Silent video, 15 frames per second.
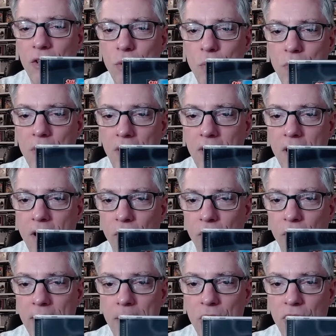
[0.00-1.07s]
do the
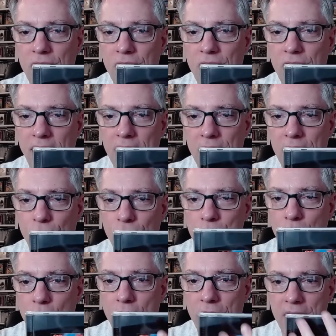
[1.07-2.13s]
cover image, like this little
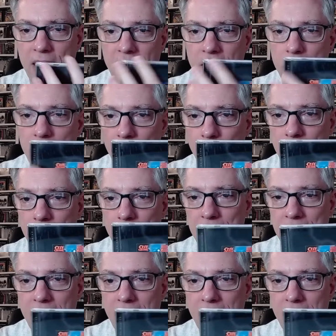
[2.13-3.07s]
small thing in the middle with the big